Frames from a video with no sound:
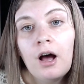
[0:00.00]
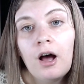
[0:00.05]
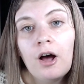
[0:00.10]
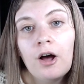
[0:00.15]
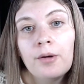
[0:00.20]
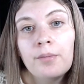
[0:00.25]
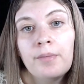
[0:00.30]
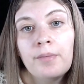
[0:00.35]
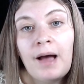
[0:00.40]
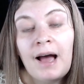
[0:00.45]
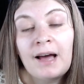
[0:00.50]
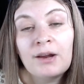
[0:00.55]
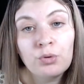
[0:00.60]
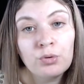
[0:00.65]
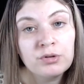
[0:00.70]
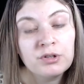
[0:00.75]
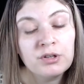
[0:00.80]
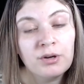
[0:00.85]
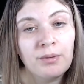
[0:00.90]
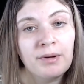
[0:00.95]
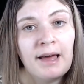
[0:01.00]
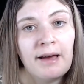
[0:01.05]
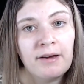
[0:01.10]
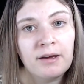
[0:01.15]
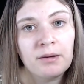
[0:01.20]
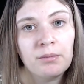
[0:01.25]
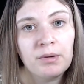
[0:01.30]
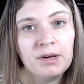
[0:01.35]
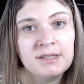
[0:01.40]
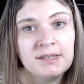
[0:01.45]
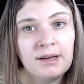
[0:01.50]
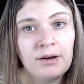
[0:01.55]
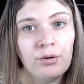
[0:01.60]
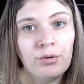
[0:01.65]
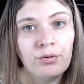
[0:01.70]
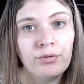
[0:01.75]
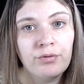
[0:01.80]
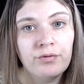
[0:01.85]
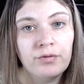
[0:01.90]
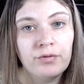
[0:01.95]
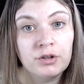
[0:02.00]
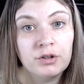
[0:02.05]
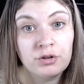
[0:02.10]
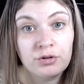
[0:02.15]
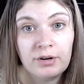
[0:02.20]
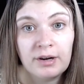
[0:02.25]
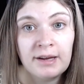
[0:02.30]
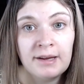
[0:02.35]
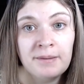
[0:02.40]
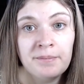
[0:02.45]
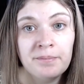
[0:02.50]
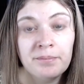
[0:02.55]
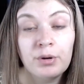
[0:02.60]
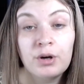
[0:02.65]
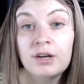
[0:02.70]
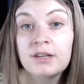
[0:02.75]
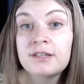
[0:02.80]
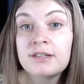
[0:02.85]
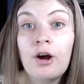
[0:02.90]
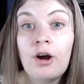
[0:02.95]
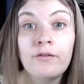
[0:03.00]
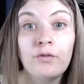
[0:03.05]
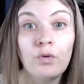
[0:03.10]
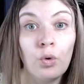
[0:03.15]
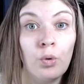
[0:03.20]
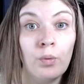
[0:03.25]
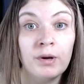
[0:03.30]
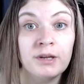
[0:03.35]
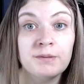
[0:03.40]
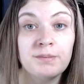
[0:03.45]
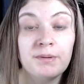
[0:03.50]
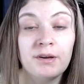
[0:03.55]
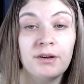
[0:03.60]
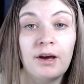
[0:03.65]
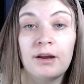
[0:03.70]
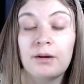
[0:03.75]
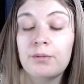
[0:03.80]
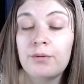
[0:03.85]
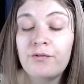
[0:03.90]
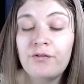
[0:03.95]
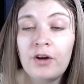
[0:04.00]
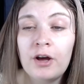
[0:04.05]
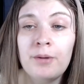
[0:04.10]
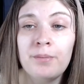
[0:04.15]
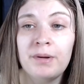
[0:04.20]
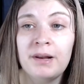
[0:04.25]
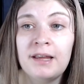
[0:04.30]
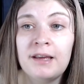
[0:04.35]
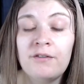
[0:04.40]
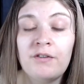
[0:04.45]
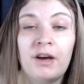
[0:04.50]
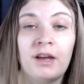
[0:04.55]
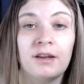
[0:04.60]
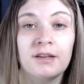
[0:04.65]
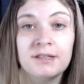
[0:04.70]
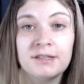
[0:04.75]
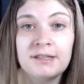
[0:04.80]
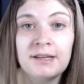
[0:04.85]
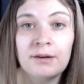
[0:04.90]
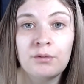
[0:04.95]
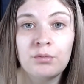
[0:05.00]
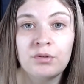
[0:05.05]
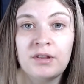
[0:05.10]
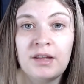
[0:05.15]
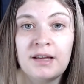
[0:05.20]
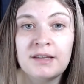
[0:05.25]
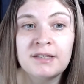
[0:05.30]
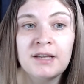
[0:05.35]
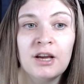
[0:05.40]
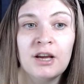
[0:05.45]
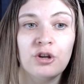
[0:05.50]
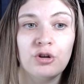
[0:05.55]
um, and also allowing myself a treat because I've always been, and I'm a firm believer, and I stick with this.